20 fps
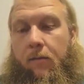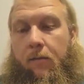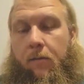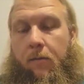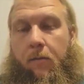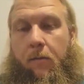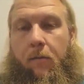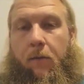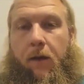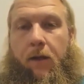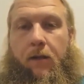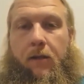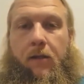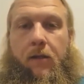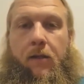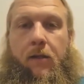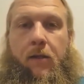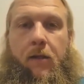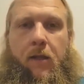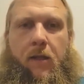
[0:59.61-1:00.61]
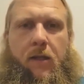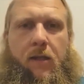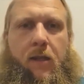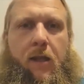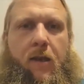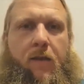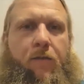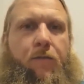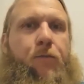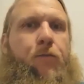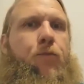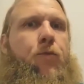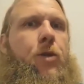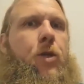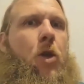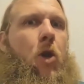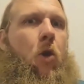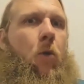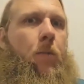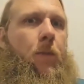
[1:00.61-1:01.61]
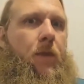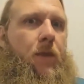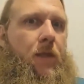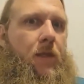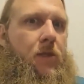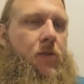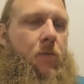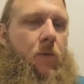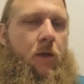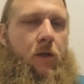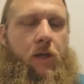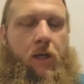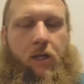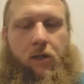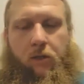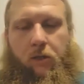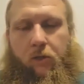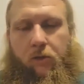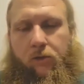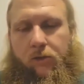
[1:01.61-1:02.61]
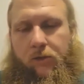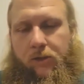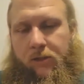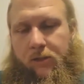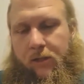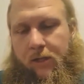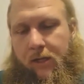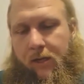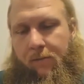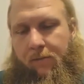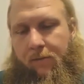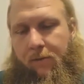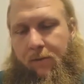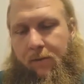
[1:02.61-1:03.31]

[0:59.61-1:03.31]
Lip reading: But I've pre-opened this one and loosened it up.